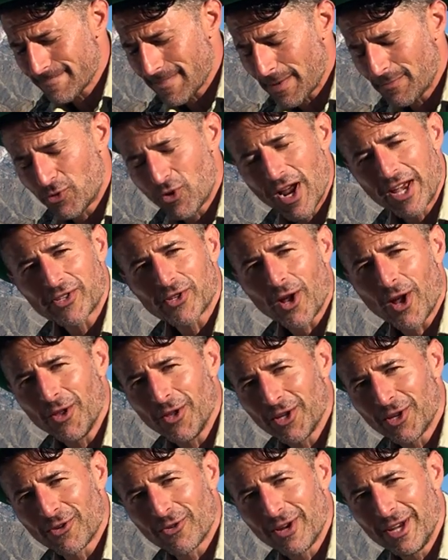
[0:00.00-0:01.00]
I'm dressed
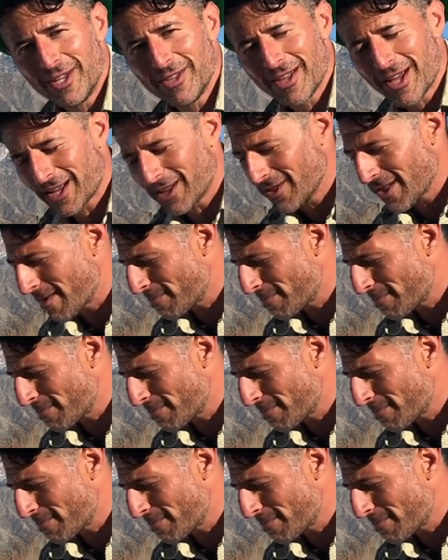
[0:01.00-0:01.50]
all in green like a